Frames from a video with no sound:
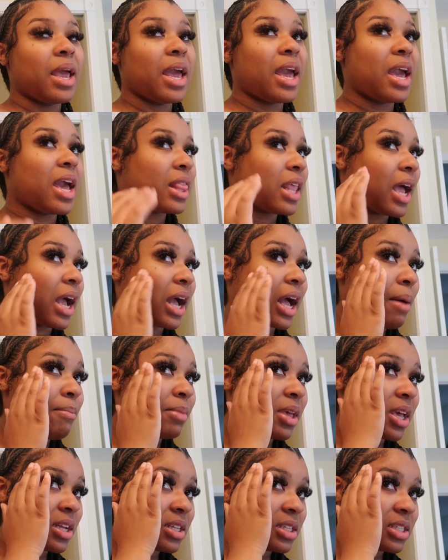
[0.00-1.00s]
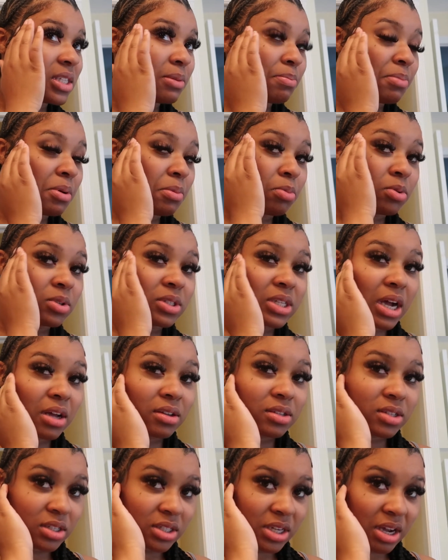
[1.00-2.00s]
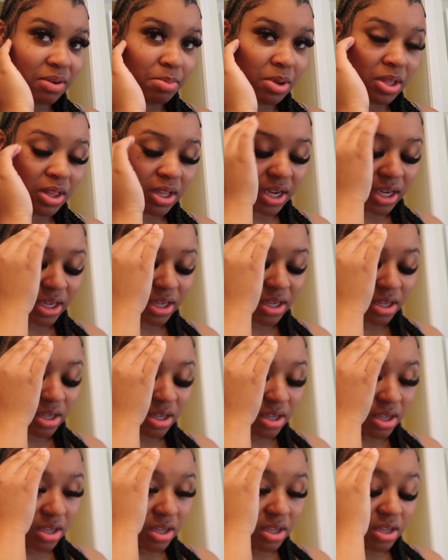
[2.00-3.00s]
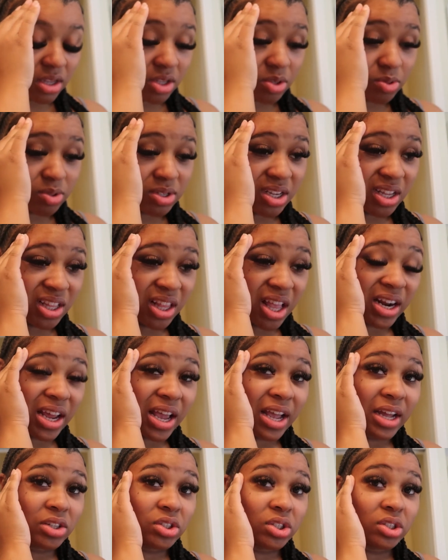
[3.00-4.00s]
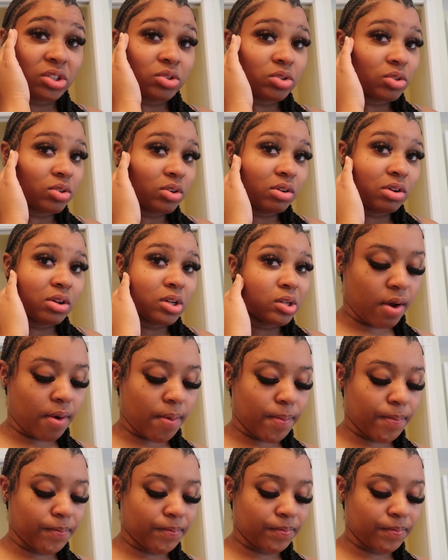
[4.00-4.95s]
and like I'm getting some pimples now since I've been like using a lot of edge control.